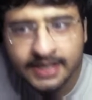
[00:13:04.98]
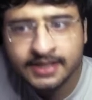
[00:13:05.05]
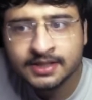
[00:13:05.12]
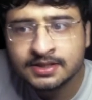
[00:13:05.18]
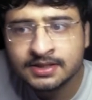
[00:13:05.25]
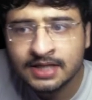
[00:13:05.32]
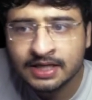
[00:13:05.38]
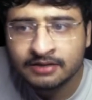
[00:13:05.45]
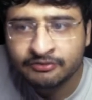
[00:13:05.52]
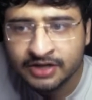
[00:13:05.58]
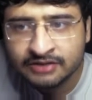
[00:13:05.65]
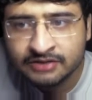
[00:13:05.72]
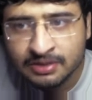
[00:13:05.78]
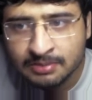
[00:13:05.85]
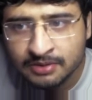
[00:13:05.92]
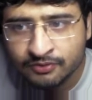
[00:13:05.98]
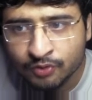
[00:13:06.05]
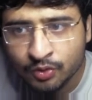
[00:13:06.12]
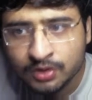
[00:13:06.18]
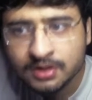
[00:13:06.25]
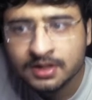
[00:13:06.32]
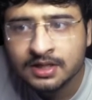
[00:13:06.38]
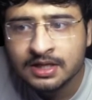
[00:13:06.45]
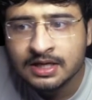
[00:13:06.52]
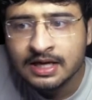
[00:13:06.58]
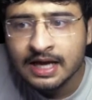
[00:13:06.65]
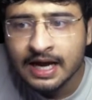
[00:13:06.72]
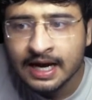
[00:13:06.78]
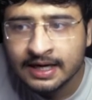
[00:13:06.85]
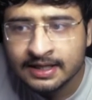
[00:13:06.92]
write here that width will be 4
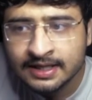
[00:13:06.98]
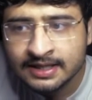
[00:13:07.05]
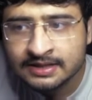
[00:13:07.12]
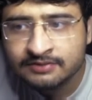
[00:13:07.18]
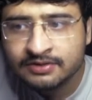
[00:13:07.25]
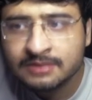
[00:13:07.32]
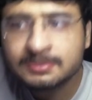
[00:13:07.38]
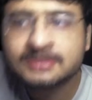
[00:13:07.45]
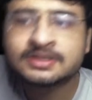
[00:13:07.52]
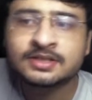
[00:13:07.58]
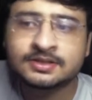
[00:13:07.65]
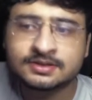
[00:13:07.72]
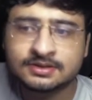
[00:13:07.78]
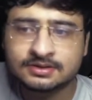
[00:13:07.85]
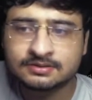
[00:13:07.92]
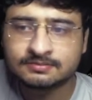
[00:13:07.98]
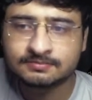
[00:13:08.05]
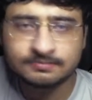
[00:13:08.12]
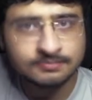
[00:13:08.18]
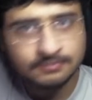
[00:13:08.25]
and length will be 6?